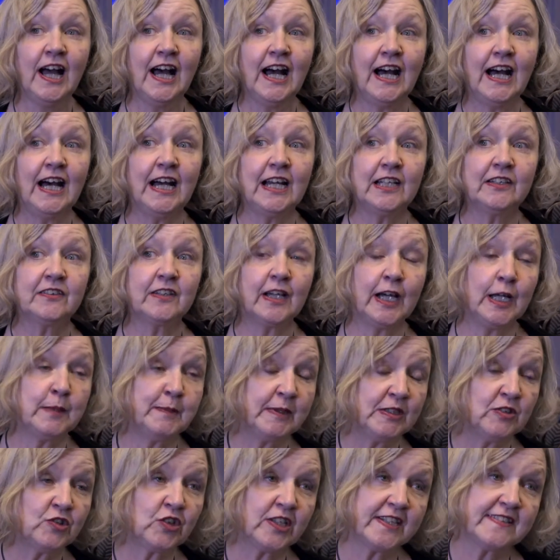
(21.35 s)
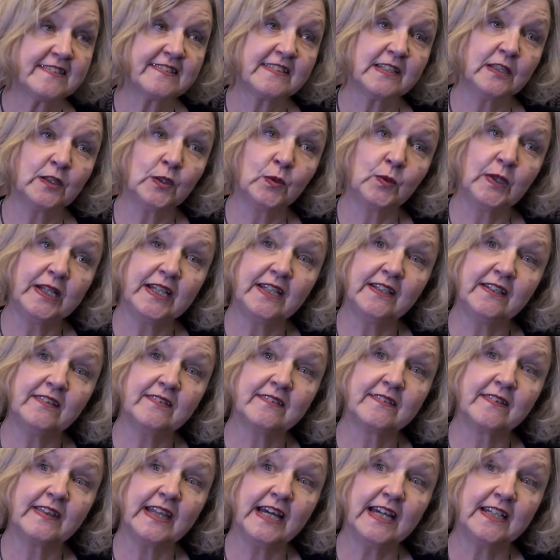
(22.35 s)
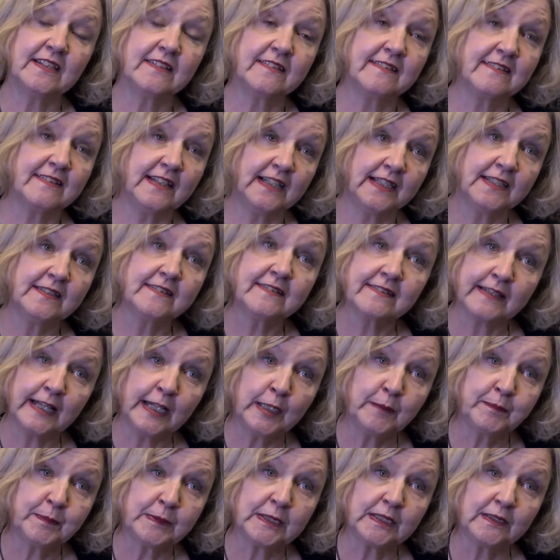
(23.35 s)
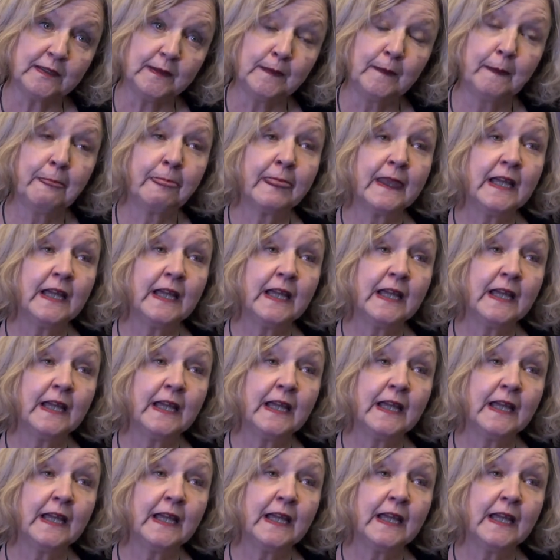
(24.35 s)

and I'm interested in the ways that science capital